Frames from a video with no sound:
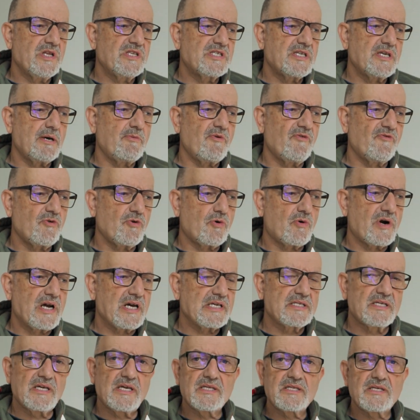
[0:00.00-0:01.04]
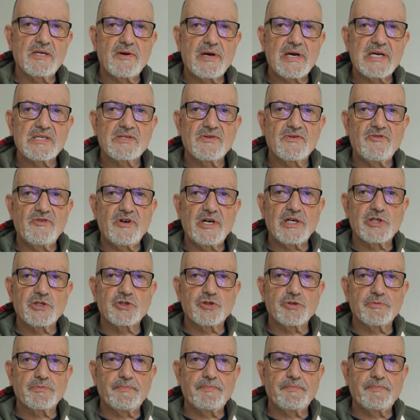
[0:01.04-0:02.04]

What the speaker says: some of your assets are out of fashion.